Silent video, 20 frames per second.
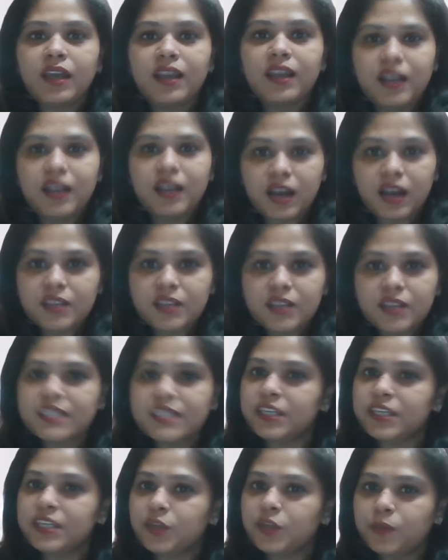KHA
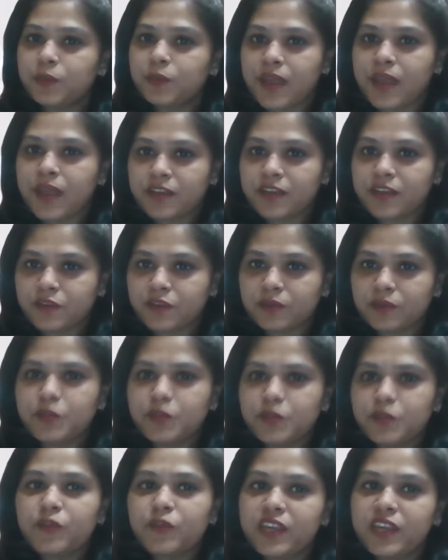study group
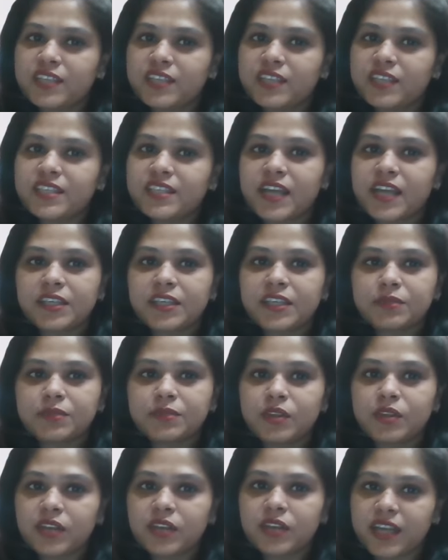platform to various
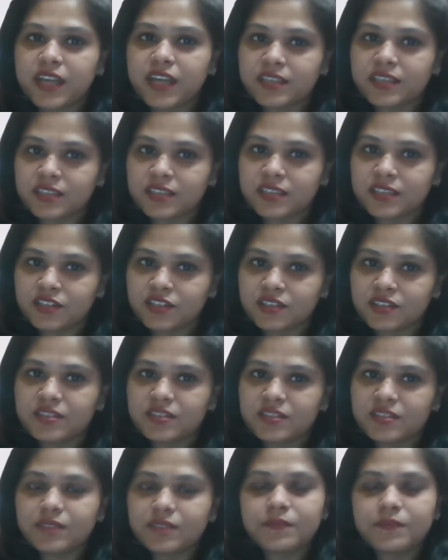charitable
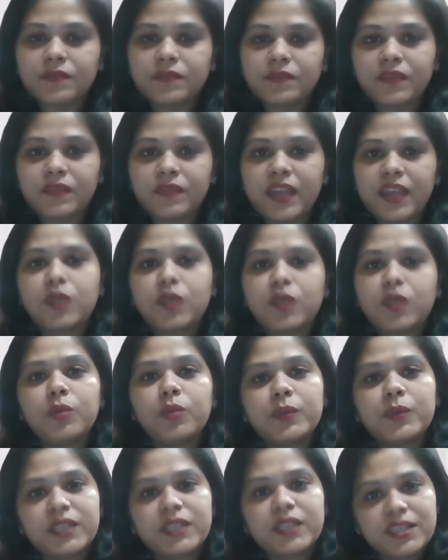organizations and
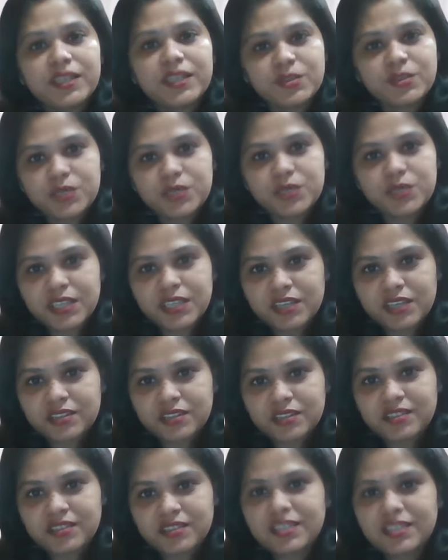homeopathic
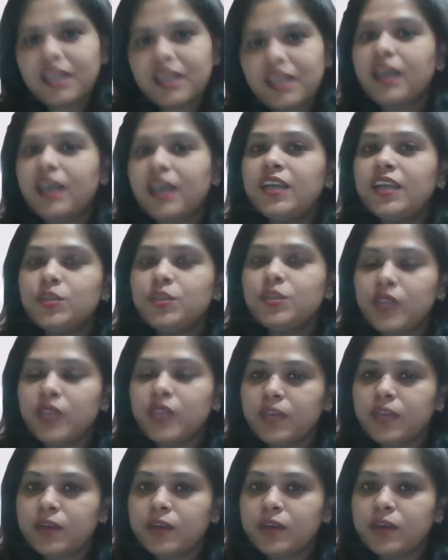associations. To
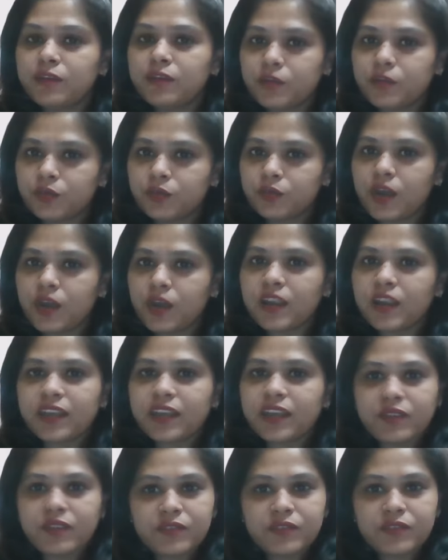name a few are
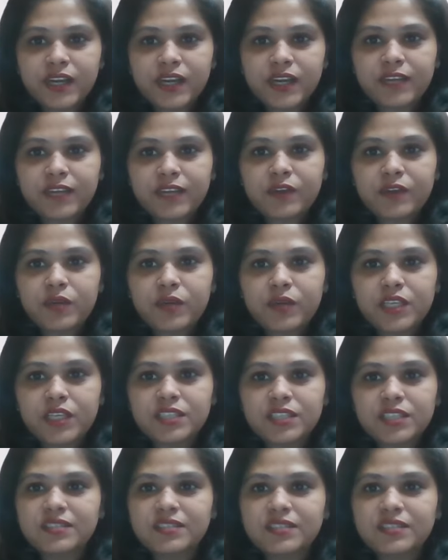Kevin Friendly Foundation,